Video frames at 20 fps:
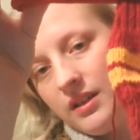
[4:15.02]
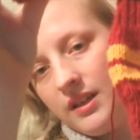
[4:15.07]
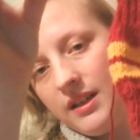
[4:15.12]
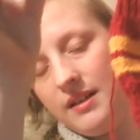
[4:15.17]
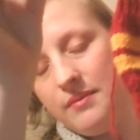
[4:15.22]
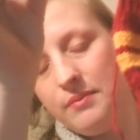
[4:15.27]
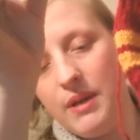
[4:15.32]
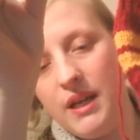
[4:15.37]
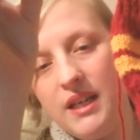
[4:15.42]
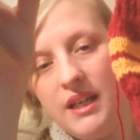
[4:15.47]

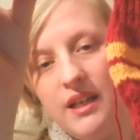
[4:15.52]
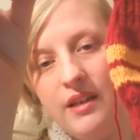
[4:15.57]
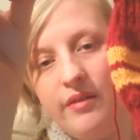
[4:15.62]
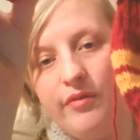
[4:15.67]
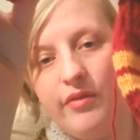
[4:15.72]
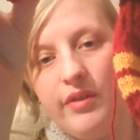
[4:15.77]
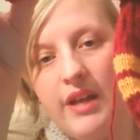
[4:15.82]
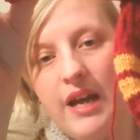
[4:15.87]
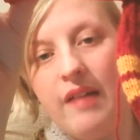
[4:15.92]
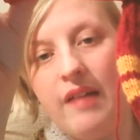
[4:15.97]
I'm making for
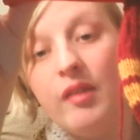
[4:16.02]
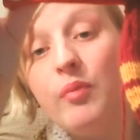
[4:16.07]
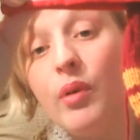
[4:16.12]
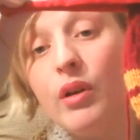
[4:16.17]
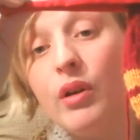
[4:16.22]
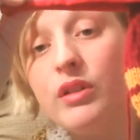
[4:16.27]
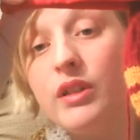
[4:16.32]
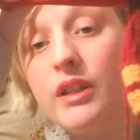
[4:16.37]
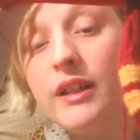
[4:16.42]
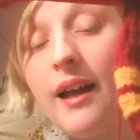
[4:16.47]
the Harry
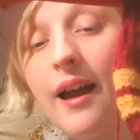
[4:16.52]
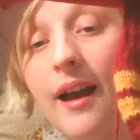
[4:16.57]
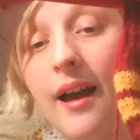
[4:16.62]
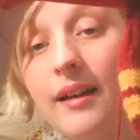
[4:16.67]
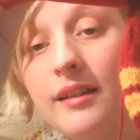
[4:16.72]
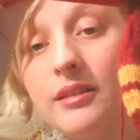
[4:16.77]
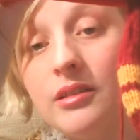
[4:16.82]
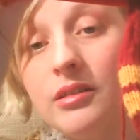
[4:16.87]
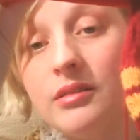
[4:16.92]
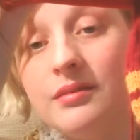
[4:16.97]
Potter
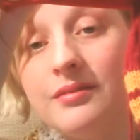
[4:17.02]
cowl.